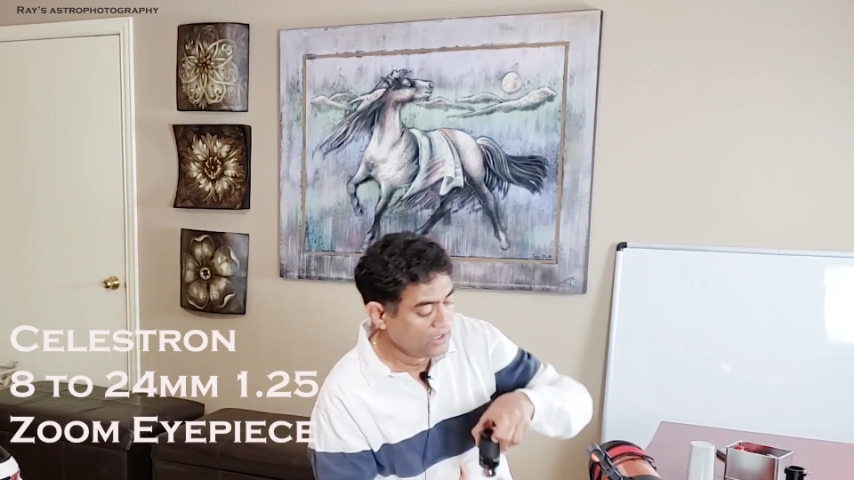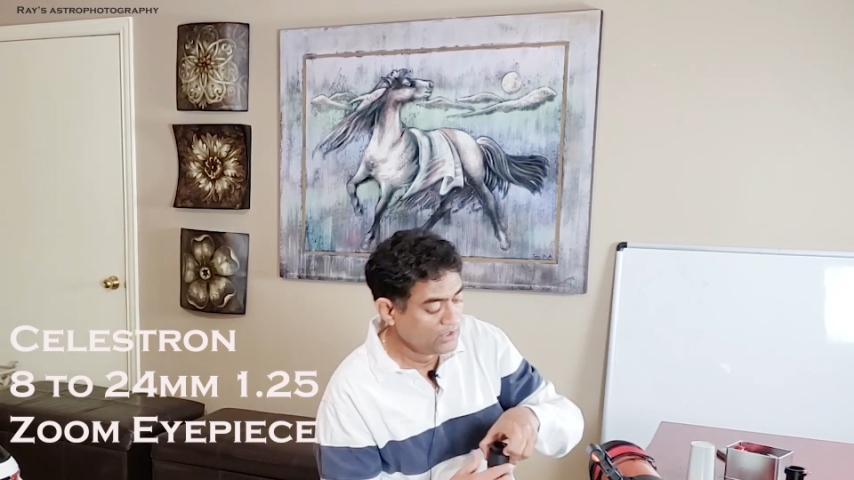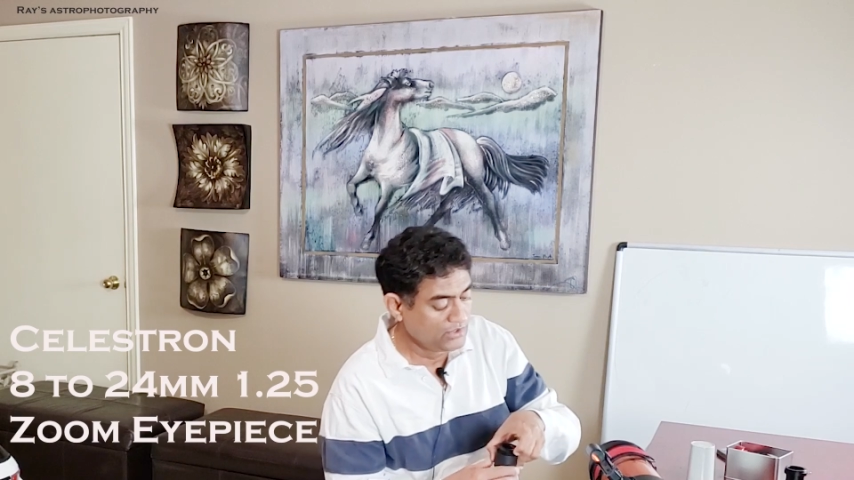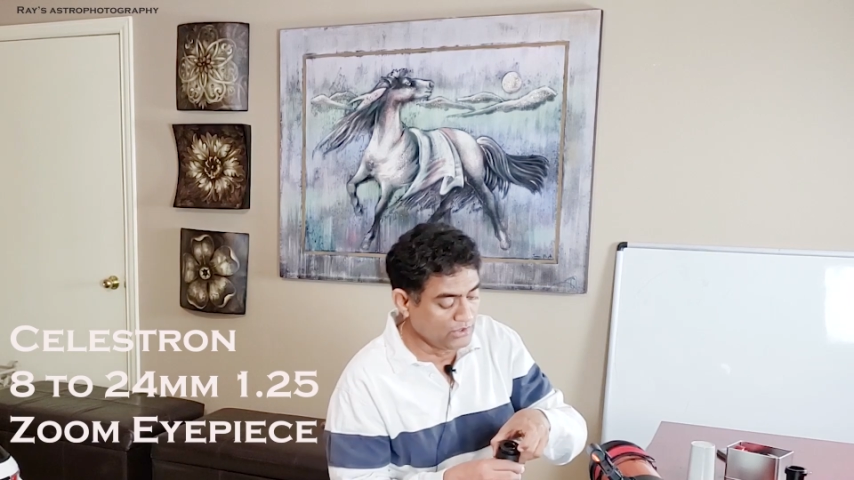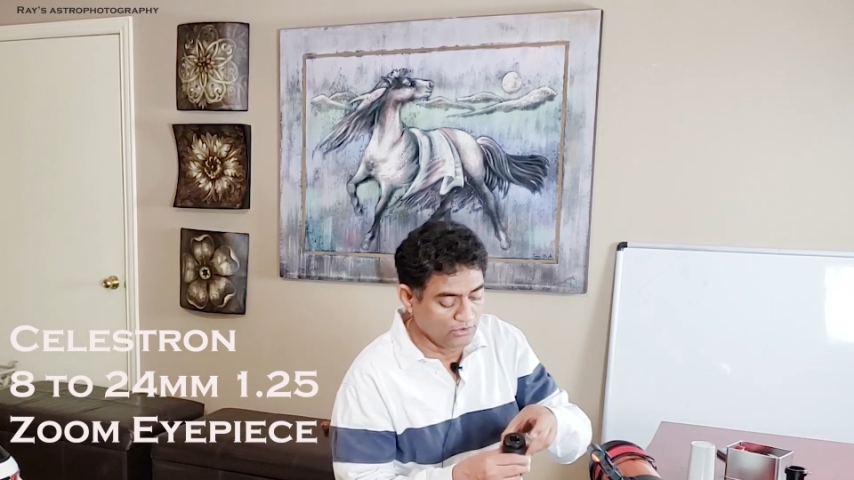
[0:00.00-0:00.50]

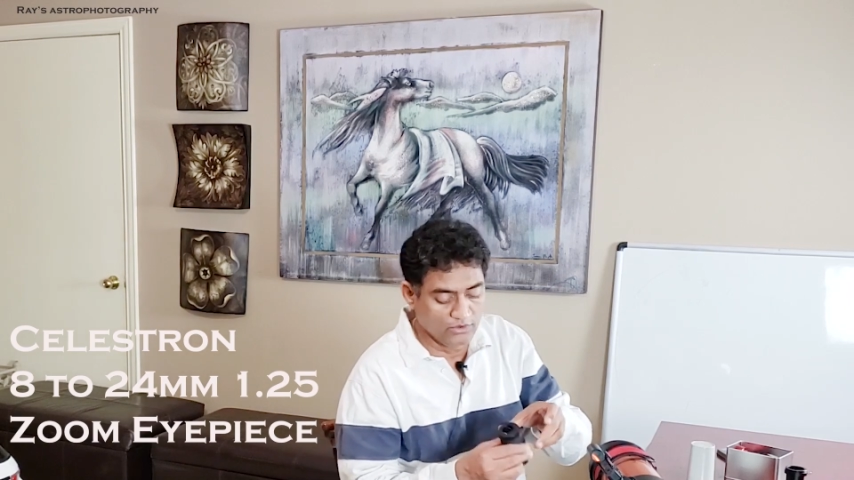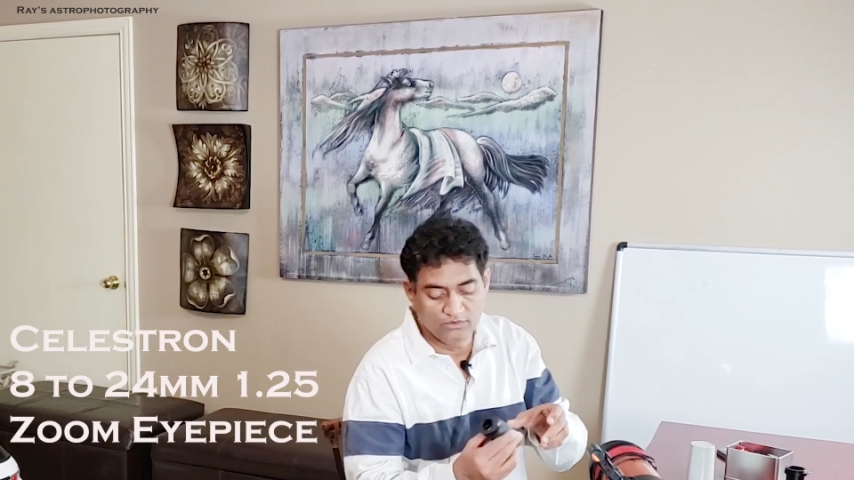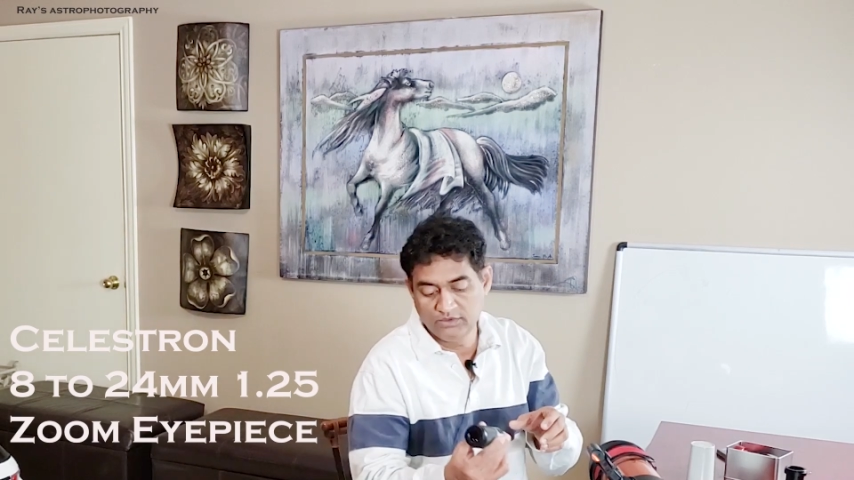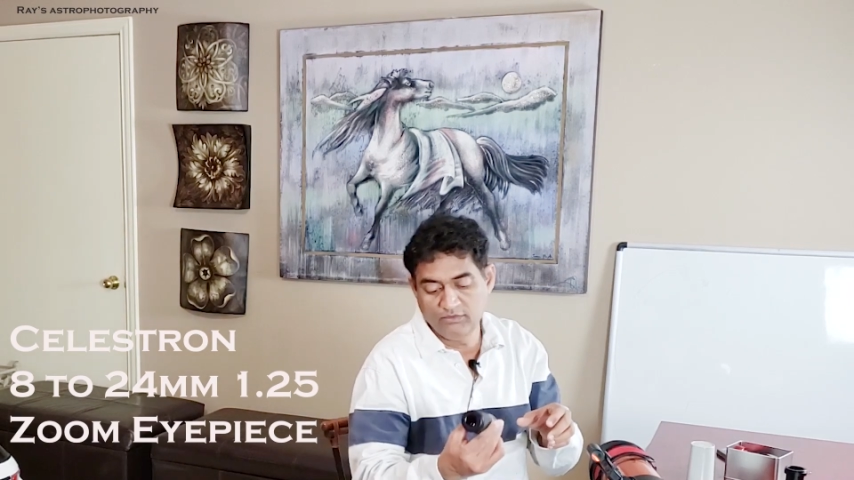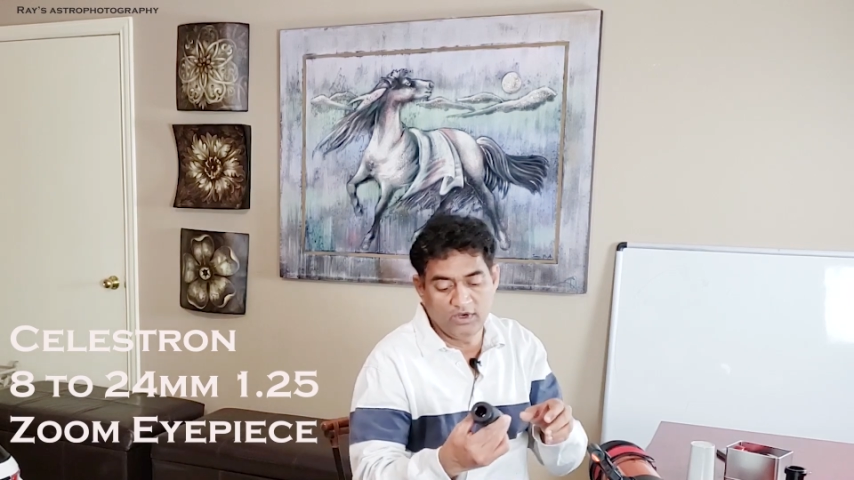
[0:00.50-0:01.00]
So
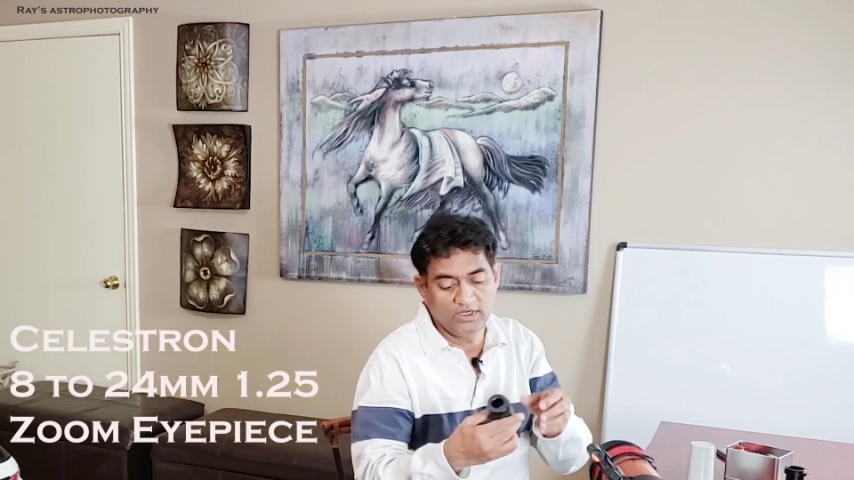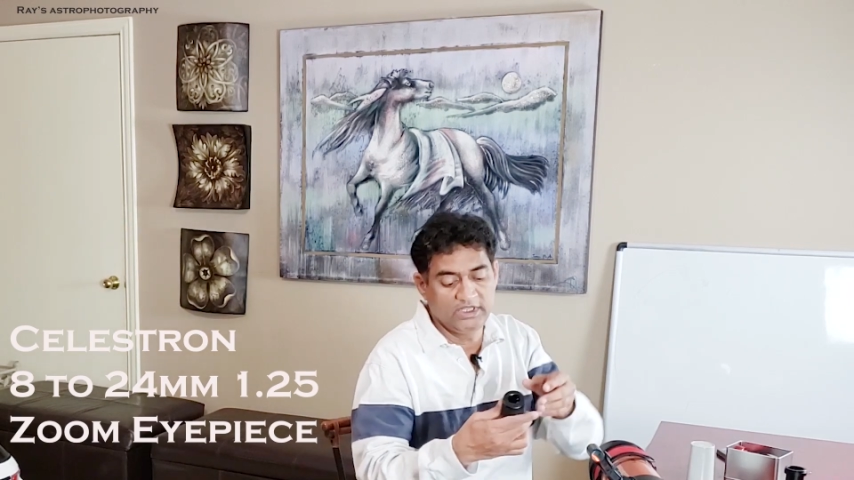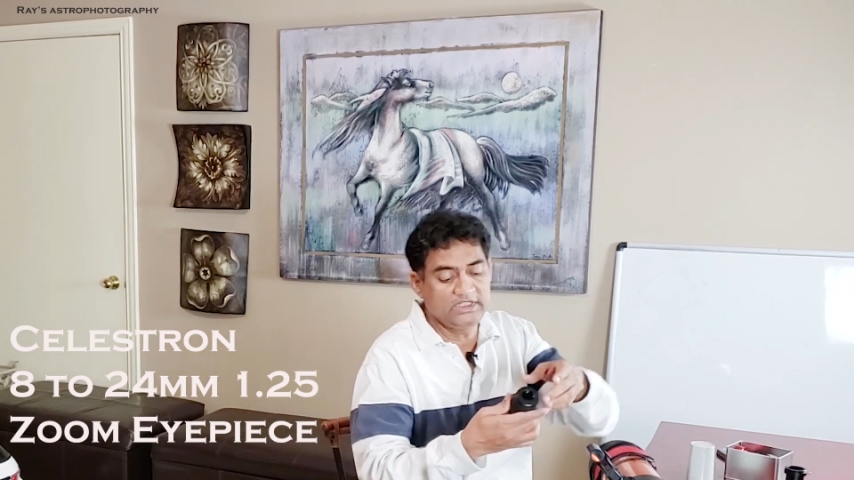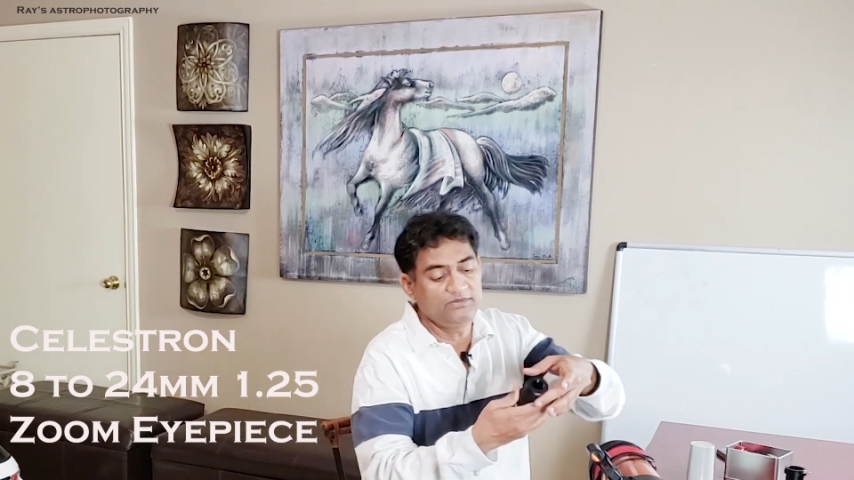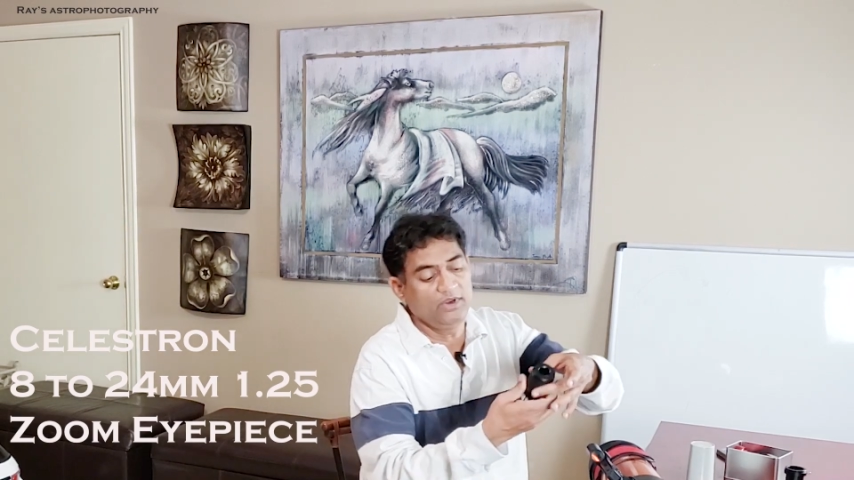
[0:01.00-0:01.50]
what
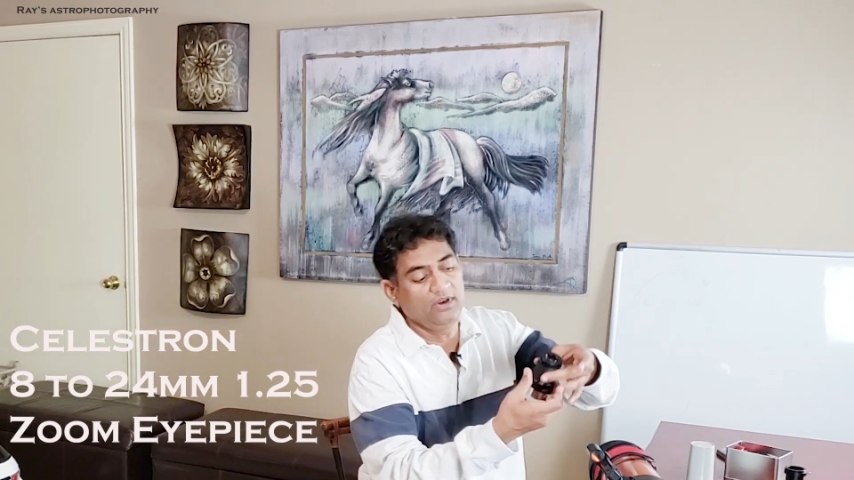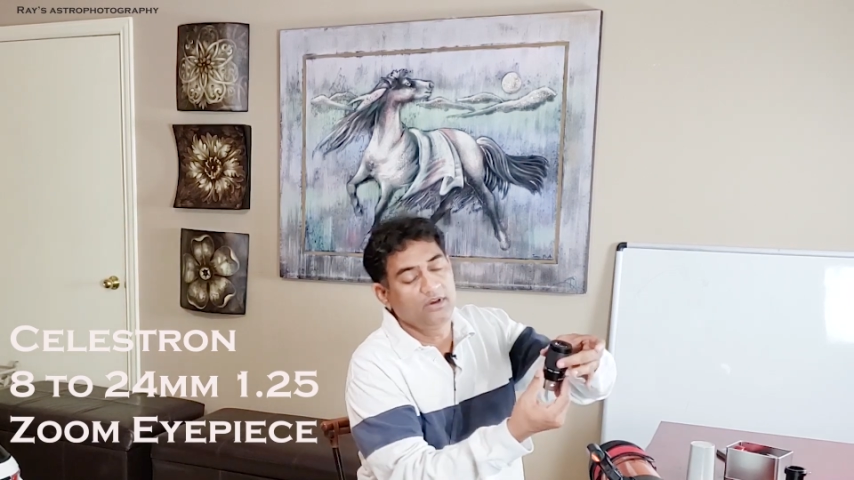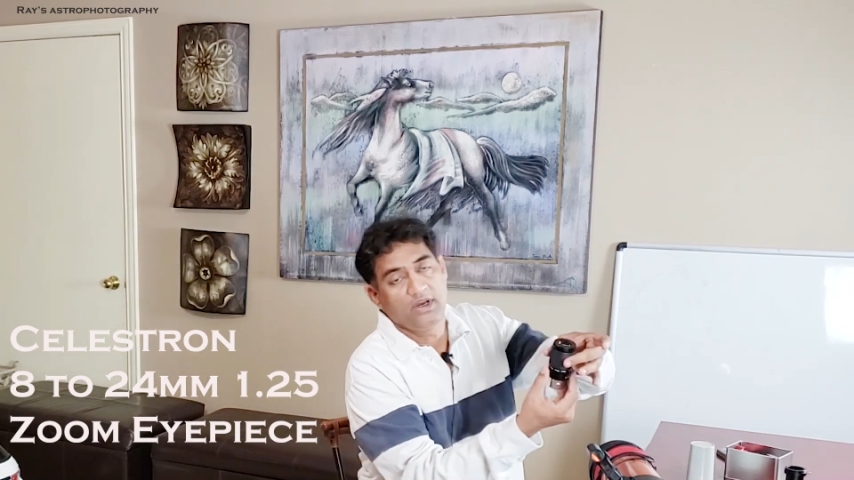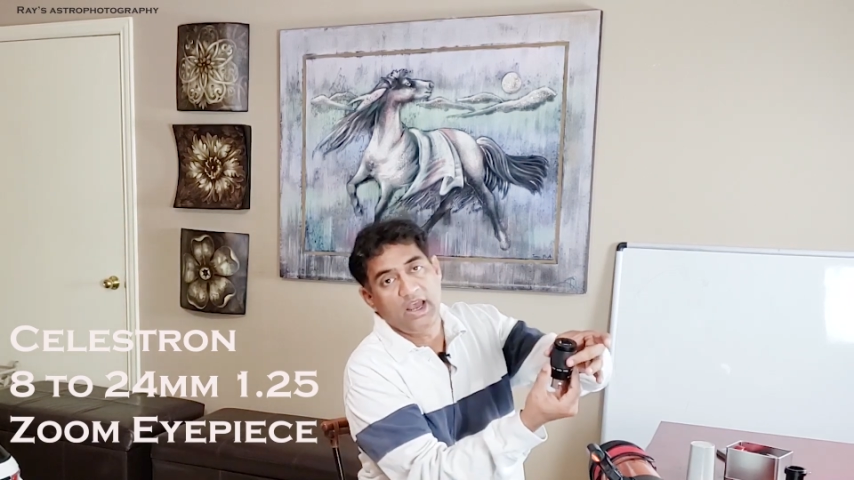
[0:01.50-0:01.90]
this will